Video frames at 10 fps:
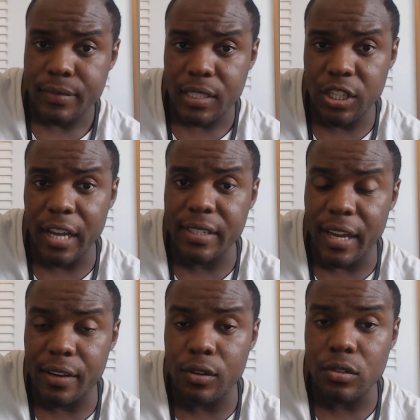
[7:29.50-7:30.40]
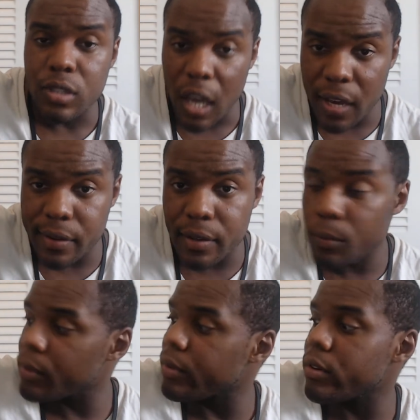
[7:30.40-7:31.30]
Jack Daniels honey
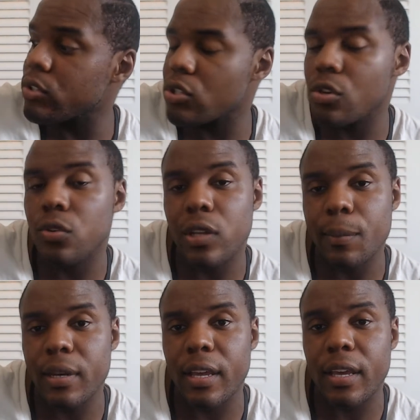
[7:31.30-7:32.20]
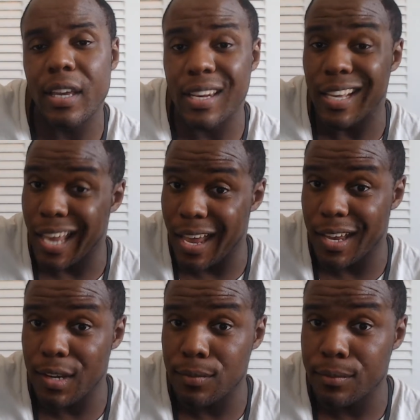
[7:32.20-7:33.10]
with also lemonade in a
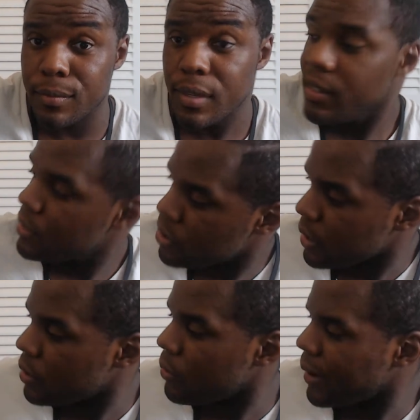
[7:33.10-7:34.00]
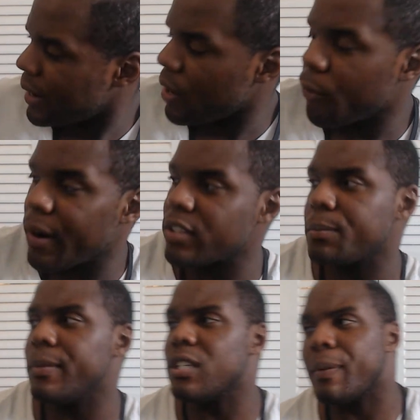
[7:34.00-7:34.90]
can. So I don't know how that works,
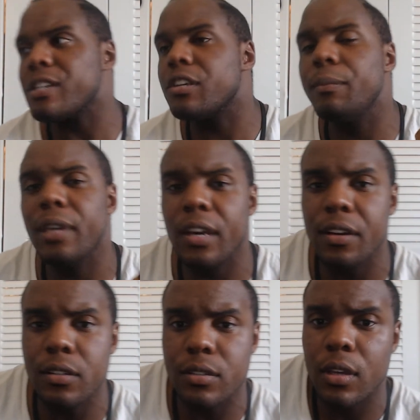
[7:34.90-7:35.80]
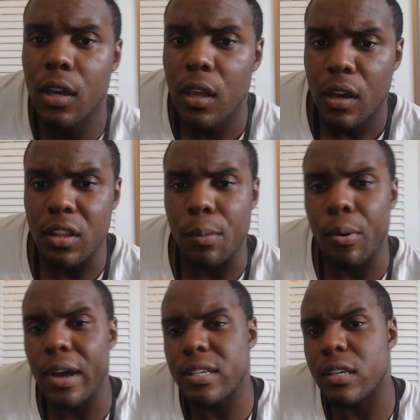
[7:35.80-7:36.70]
especially because of the
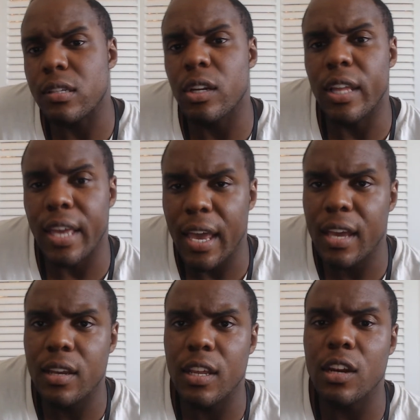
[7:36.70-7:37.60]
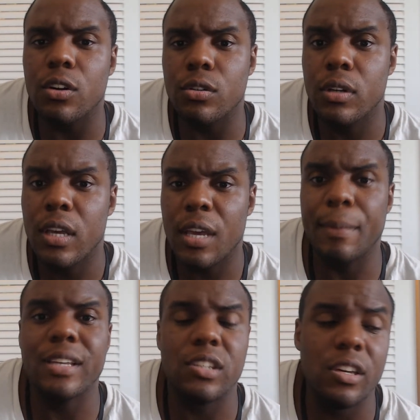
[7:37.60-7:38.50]
processing of the can.
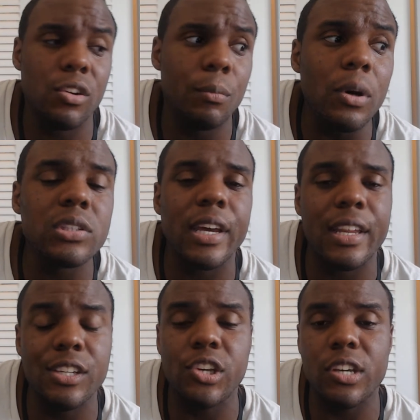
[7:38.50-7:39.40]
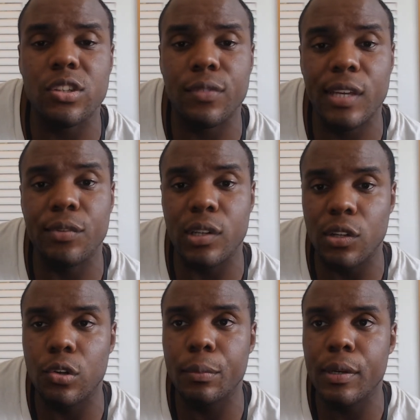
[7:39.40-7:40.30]
It'll most likely change the flavor a
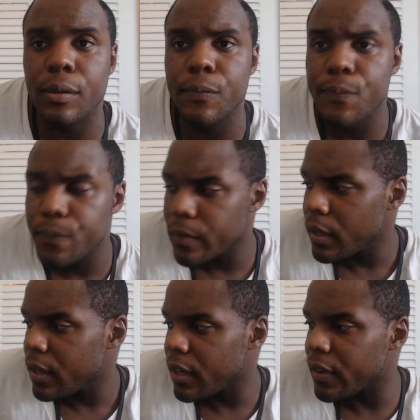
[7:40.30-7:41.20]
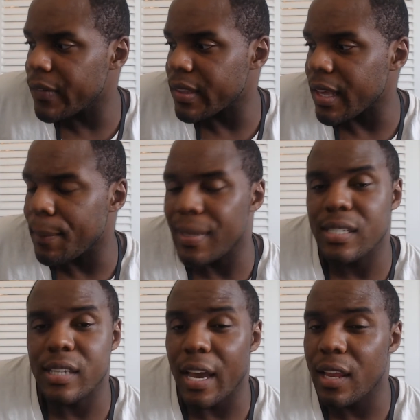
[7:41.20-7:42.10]
little bit, give it that
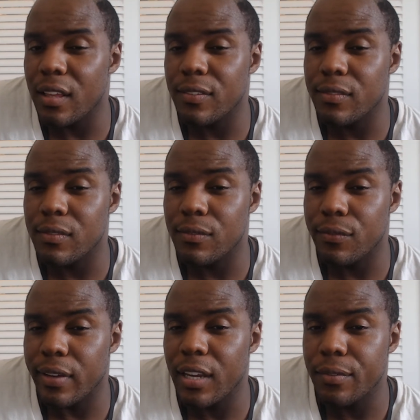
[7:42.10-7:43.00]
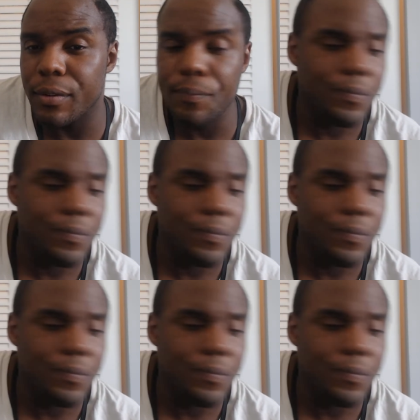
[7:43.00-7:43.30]
metallic flavor.